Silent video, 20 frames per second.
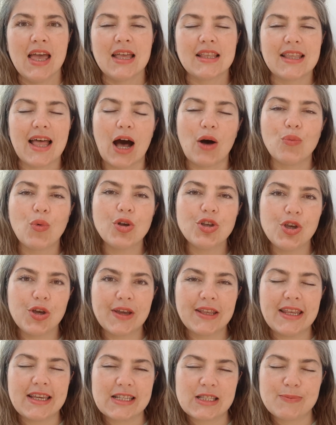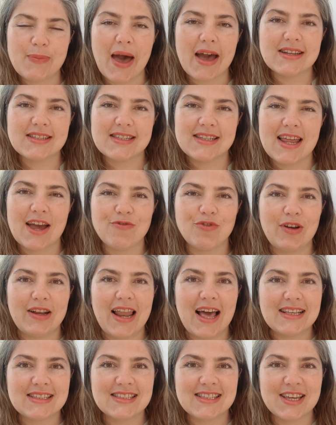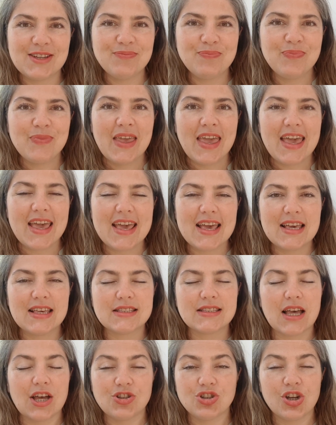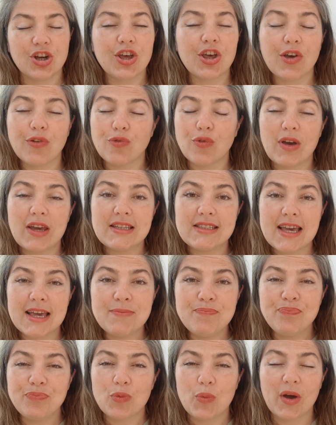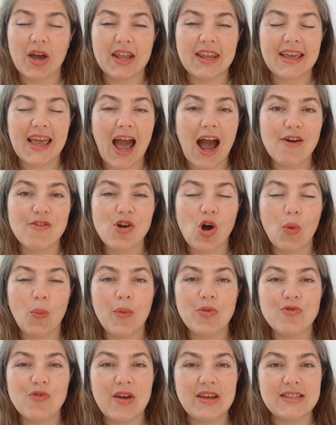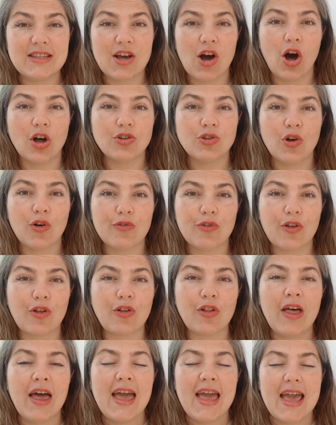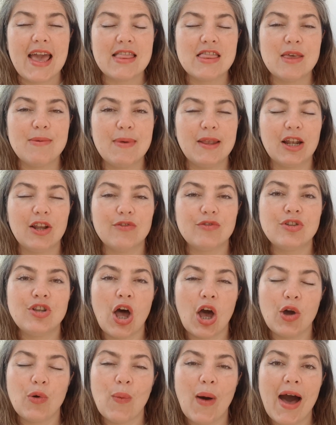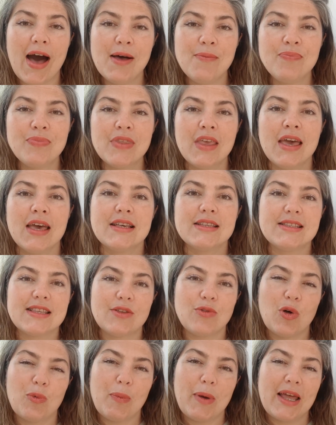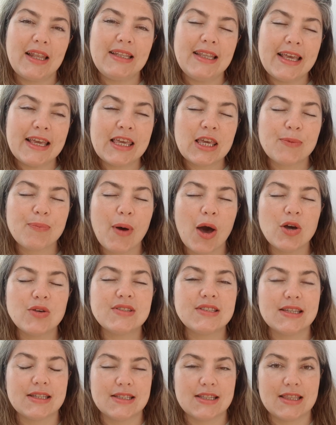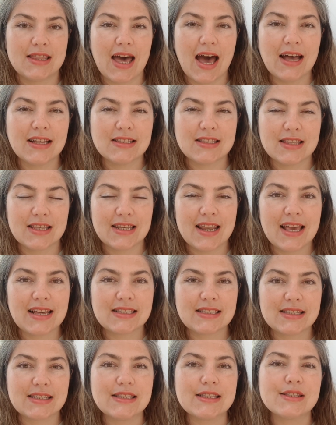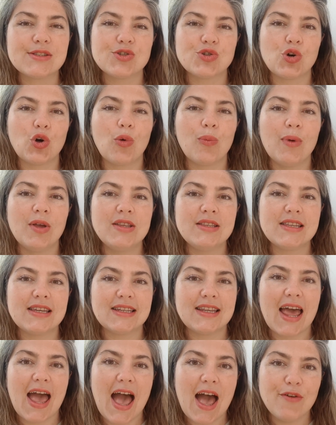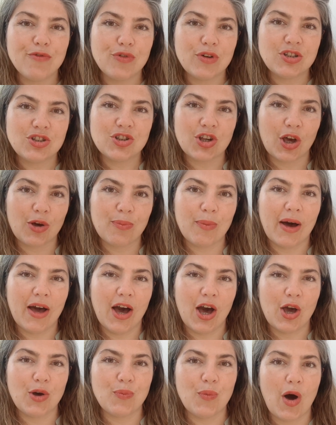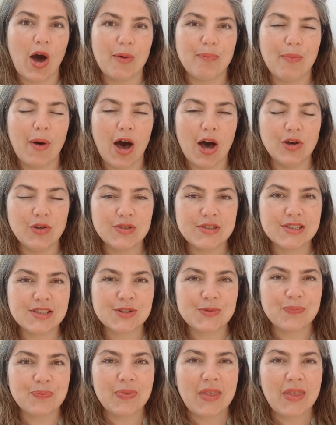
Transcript: Now, what you can expect in every lesson is a chunk of reading. We're going to carry on with reading our novel In the Middle of Nowhere. So there'll be a link posted to that, the next instalment, in every Show My Homework post.